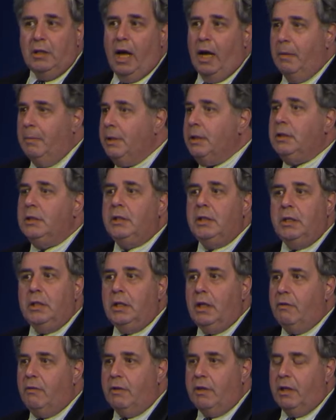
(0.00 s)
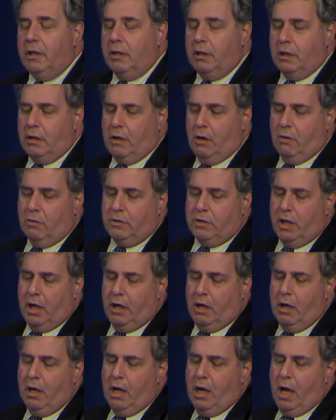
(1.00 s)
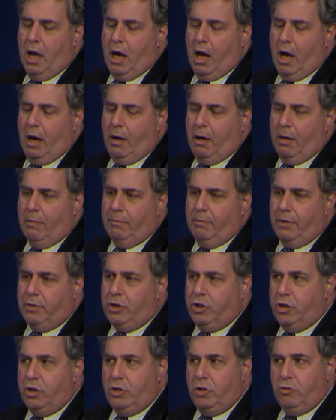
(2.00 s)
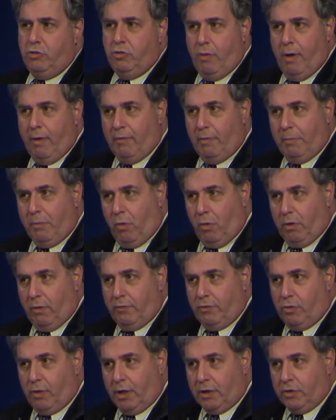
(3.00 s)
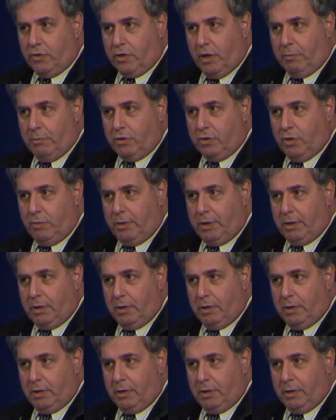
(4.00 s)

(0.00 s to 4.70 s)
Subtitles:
liability and everything that goes there. But you do have a board of directors, I'm assuming?